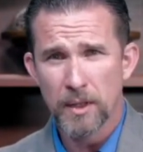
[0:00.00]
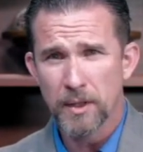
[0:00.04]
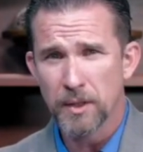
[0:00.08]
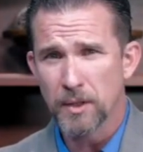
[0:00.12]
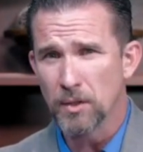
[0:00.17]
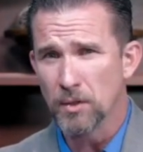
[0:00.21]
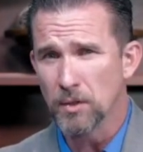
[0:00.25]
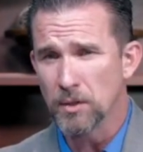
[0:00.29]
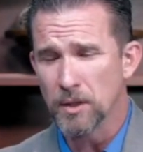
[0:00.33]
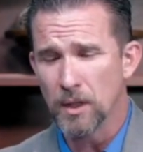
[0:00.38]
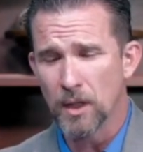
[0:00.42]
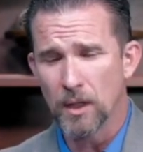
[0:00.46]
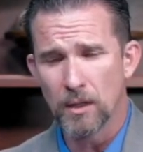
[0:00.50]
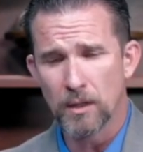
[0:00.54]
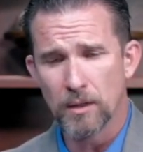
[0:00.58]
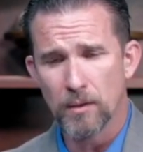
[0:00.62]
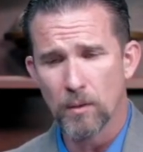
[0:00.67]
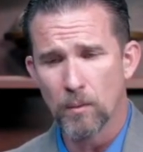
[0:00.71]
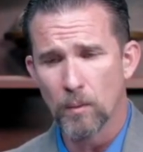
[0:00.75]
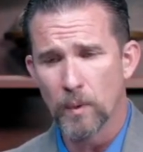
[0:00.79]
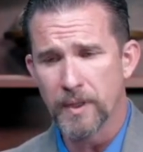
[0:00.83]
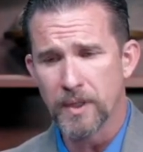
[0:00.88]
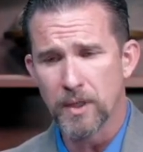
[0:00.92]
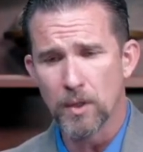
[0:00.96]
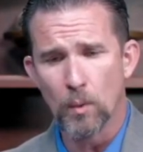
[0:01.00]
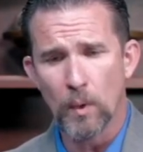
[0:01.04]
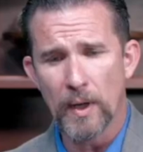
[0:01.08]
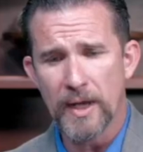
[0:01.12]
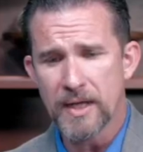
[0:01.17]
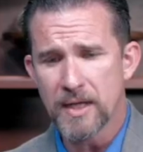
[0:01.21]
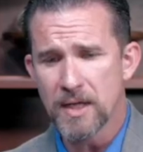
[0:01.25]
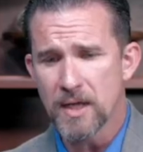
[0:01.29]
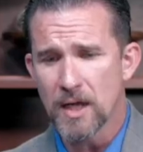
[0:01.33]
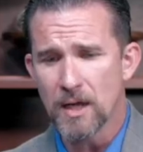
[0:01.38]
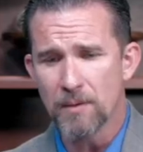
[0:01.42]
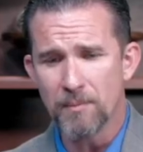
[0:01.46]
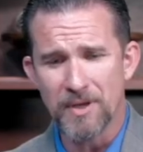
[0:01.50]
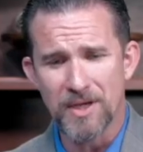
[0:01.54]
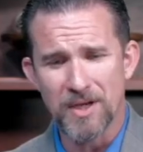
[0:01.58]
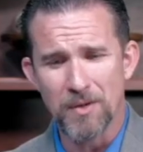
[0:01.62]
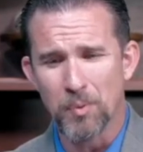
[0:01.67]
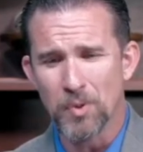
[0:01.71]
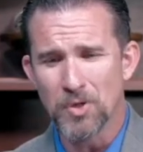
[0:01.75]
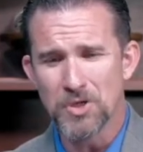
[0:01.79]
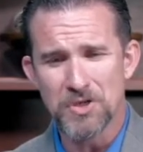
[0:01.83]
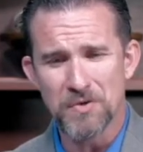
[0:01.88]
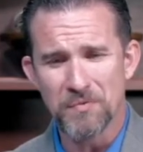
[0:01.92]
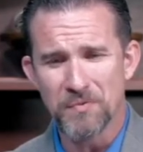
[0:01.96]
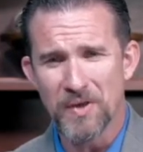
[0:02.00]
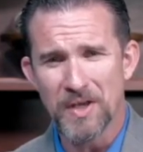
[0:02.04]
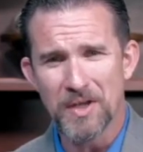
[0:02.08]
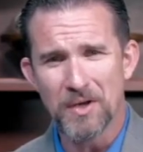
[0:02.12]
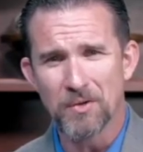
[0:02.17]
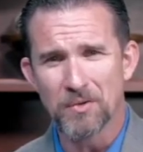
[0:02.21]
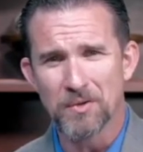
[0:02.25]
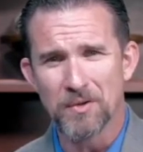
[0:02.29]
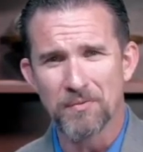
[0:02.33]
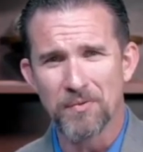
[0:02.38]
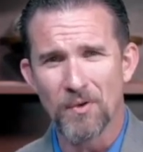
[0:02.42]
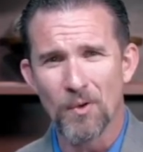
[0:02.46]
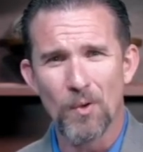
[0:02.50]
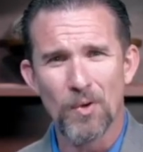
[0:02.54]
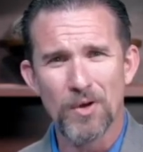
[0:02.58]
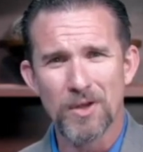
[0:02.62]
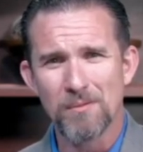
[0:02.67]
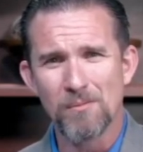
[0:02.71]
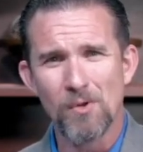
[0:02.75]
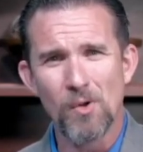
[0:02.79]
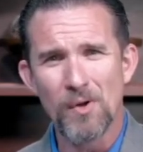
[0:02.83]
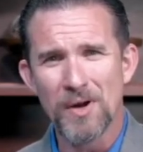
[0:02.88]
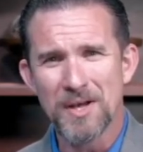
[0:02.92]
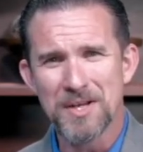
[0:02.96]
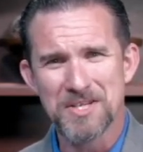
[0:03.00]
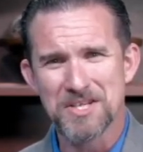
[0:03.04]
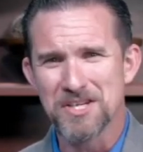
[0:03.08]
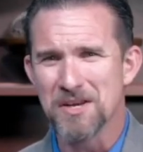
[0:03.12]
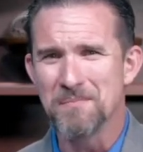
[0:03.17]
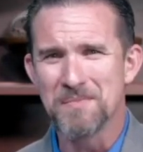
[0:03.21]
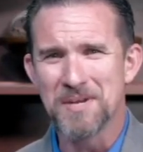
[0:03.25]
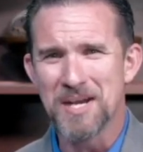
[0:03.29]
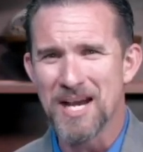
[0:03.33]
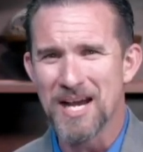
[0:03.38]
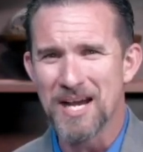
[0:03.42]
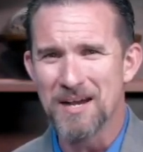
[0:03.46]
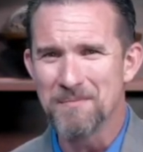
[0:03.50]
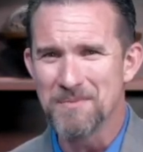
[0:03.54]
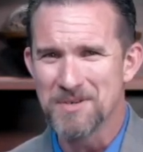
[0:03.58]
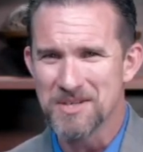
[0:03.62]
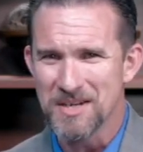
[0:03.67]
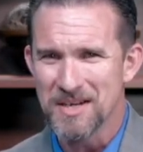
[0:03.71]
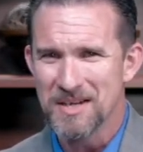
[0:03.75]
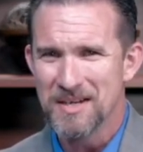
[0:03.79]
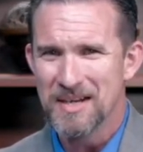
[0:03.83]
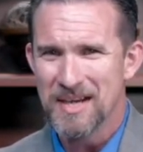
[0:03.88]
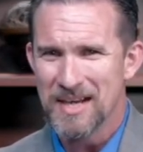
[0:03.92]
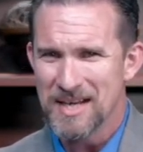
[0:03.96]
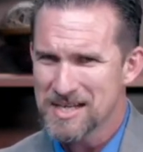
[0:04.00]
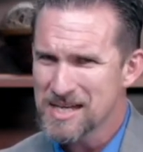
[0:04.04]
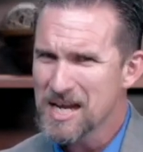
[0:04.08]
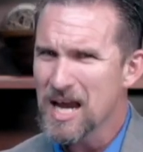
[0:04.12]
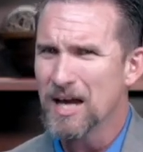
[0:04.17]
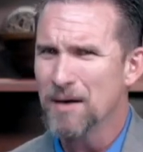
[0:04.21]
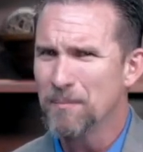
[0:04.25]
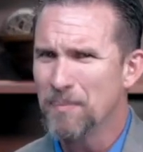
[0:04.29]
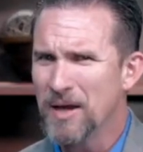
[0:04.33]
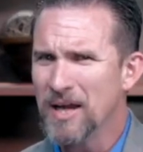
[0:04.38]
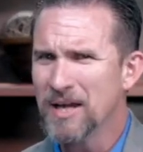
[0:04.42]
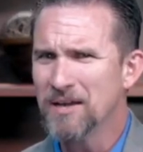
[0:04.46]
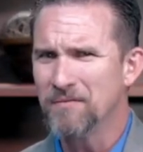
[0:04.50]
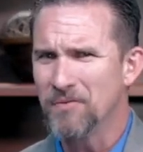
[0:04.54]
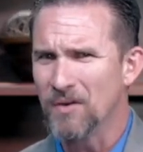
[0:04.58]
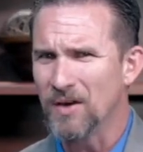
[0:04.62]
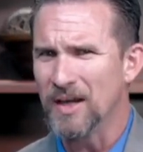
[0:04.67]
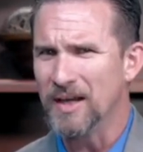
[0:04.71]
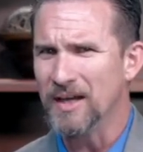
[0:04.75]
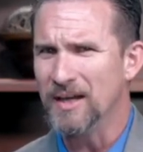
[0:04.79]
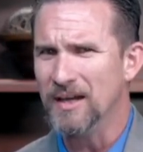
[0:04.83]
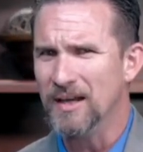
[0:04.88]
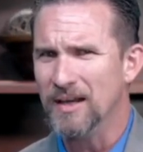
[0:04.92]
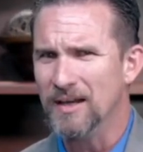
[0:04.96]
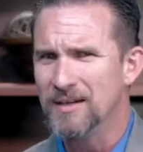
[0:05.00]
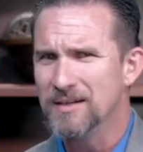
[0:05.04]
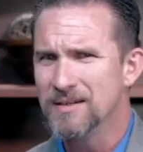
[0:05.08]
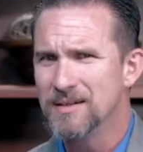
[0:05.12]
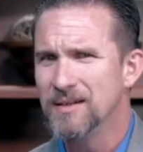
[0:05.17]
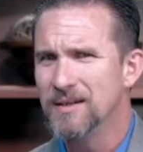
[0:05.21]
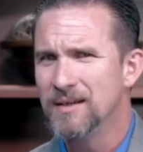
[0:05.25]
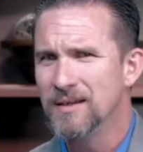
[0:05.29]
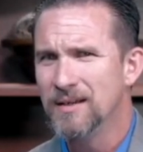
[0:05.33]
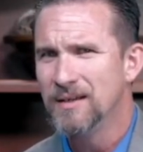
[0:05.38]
You'll, uh, when you wake up and you put your feet on the floor in the morning, sometimes it's kind of painful, isn't it?